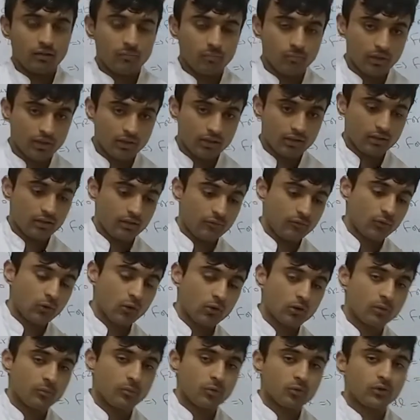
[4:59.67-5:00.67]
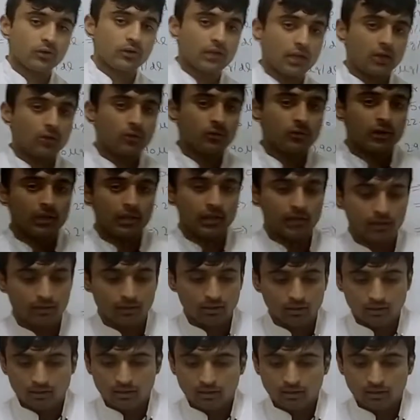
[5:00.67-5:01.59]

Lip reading: But if you talk about the thyroid gland,